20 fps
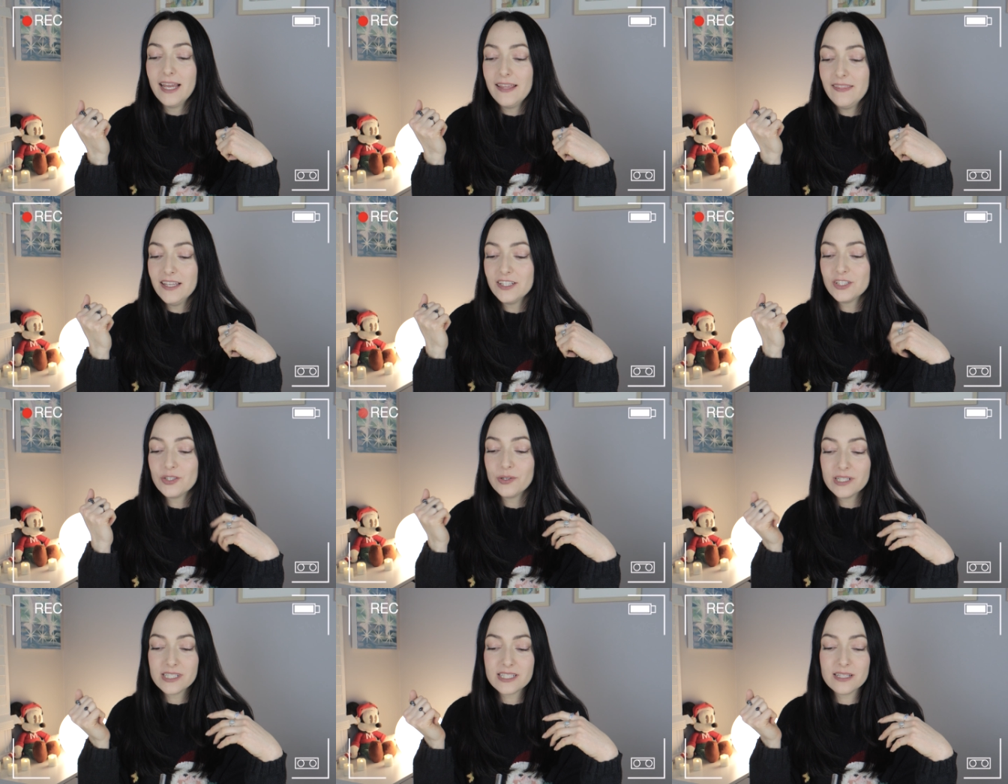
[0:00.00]
And then
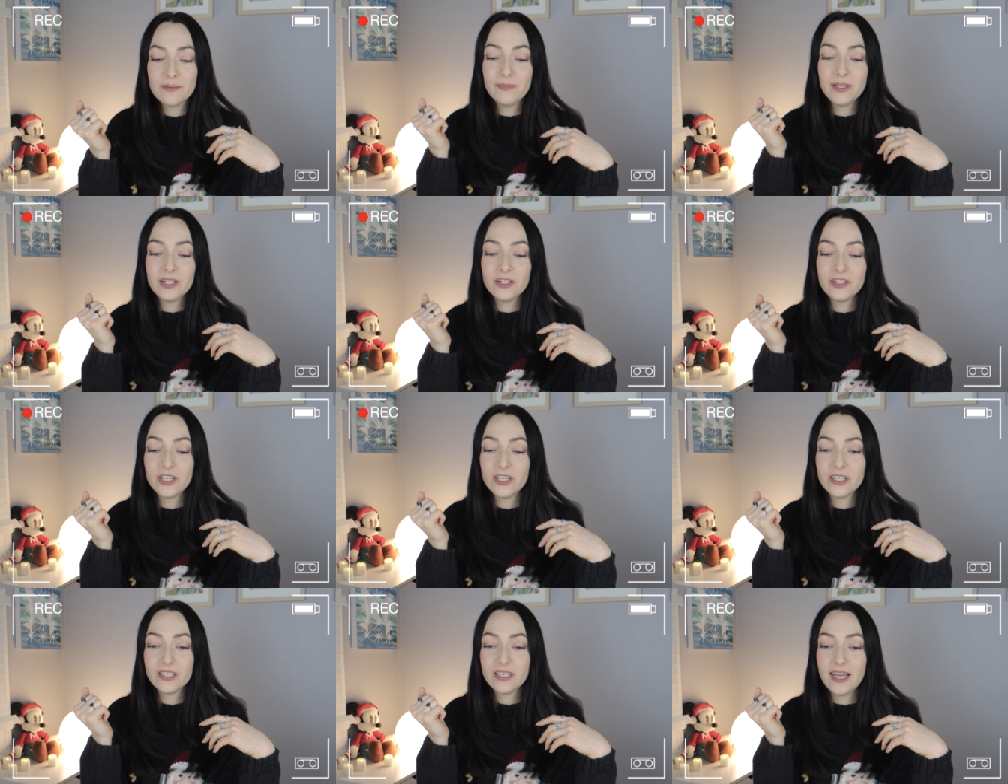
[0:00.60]
towards the middle,
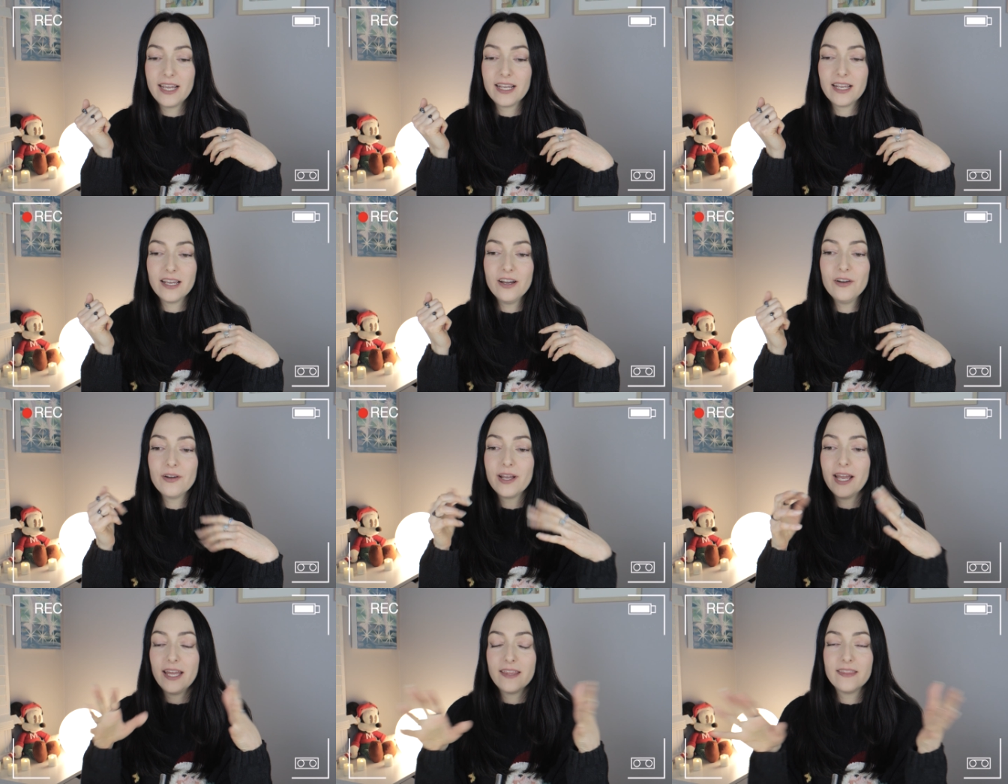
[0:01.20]
you're like,
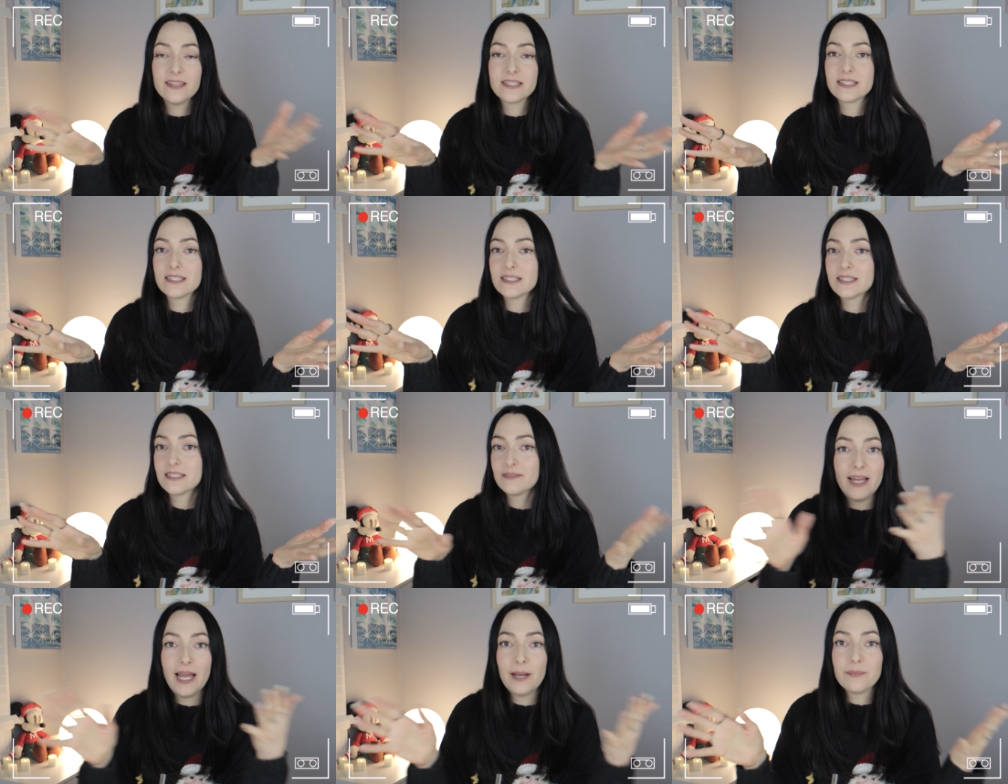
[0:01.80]
okay, this
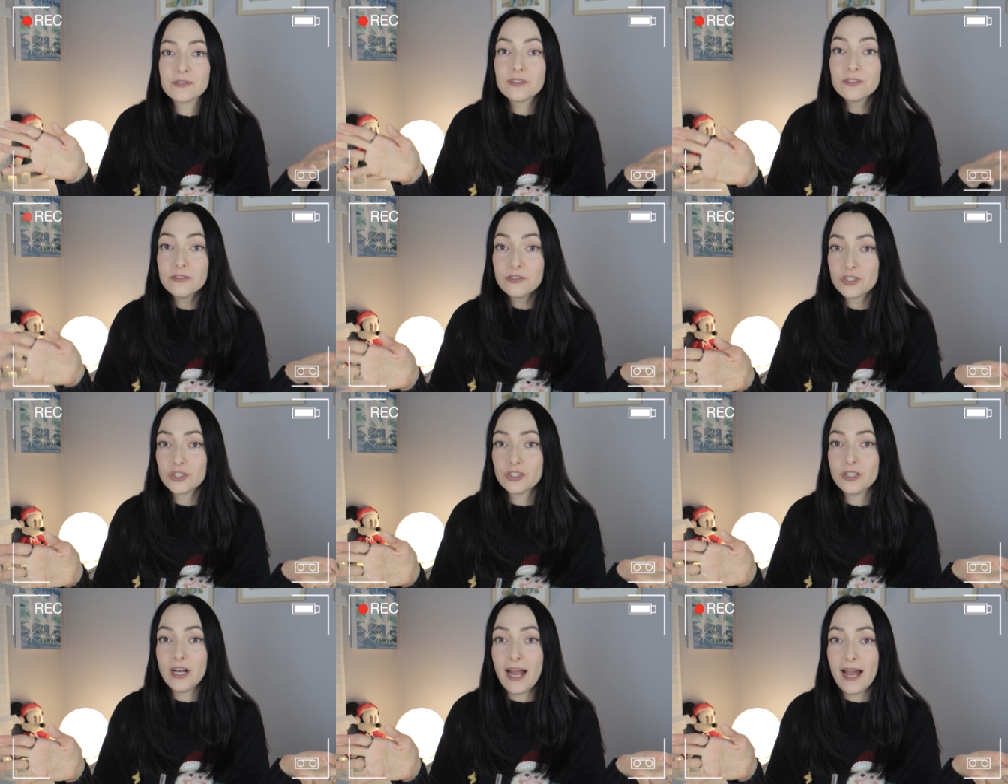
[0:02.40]
is absolute
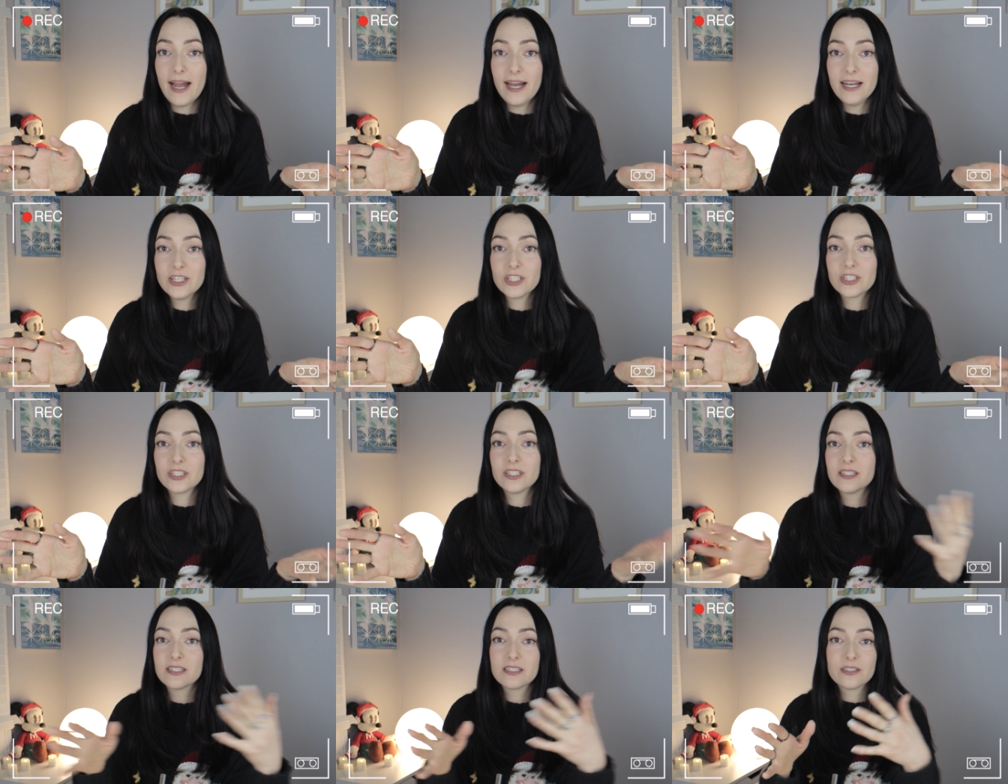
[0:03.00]

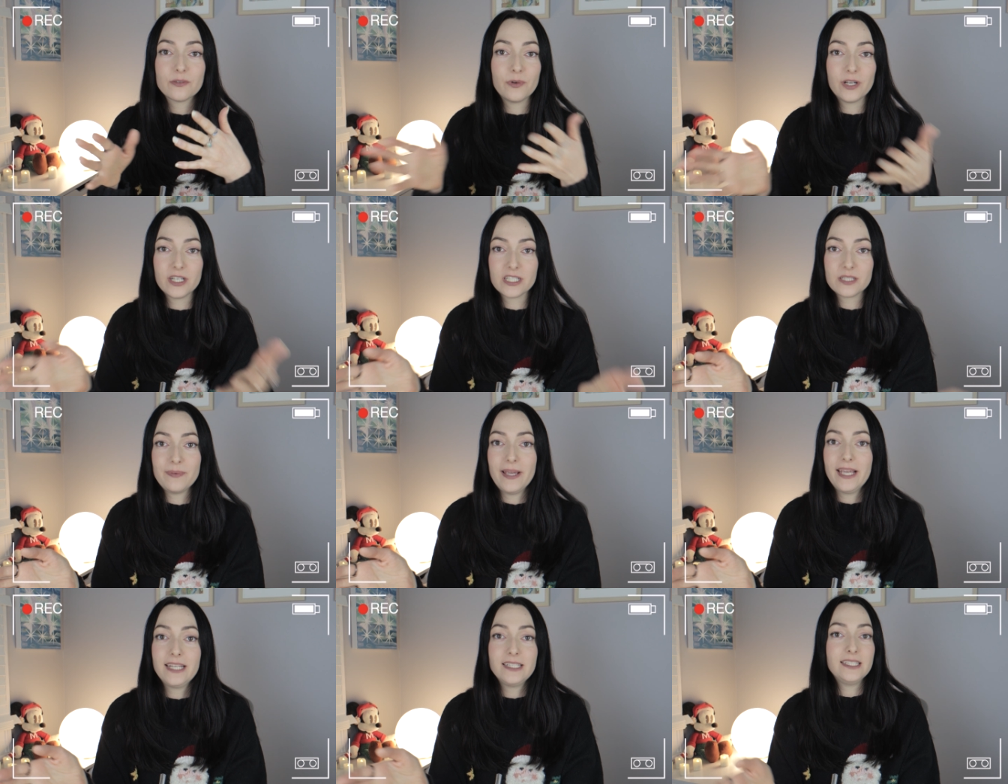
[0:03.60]
trash. This is the
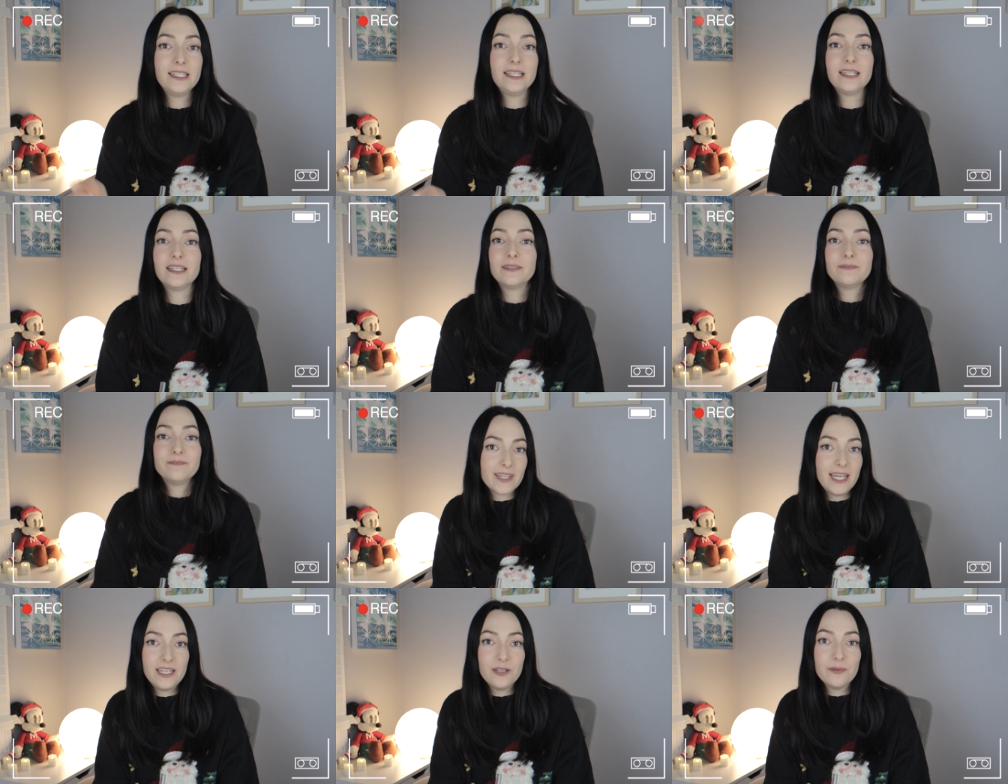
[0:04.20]
worst
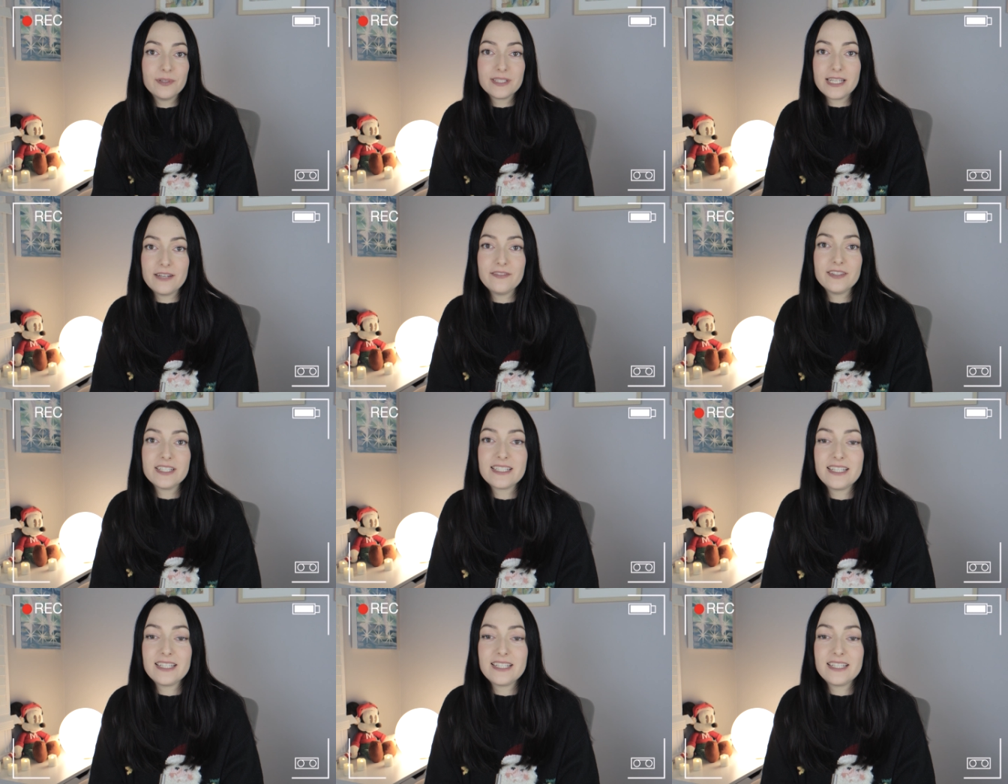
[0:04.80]
painting anyone's ever